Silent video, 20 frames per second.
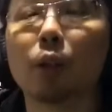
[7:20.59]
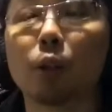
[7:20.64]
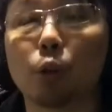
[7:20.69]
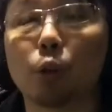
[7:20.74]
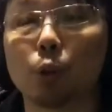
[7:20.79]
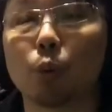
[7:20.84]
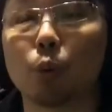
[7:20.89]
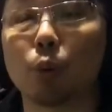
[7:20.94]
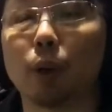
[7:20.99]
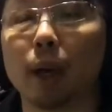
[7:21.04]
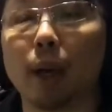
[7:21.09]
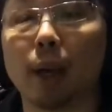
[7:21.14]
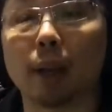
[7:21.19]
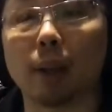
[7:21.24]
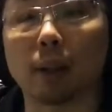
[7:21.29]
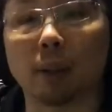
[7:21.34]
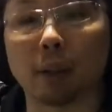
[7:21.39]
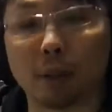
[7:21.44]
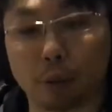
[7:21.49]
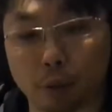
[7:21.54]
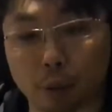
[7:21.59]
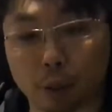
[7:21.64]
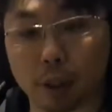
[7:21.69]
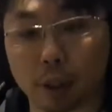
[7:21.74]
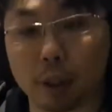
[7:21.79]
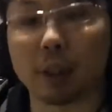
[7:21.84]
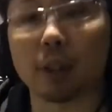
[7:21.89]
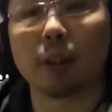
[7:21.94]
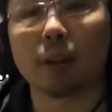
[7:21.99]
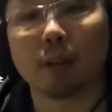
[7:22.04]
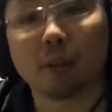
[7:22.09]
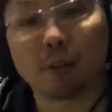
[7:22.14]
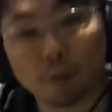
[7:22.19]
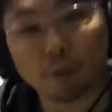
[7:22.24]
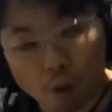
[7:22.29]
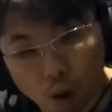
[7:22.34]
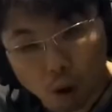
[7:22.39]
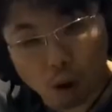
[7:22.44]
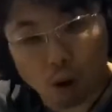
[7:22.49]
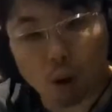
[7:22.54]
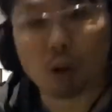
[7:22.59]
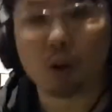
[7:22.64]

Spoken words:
2 and 3, 4.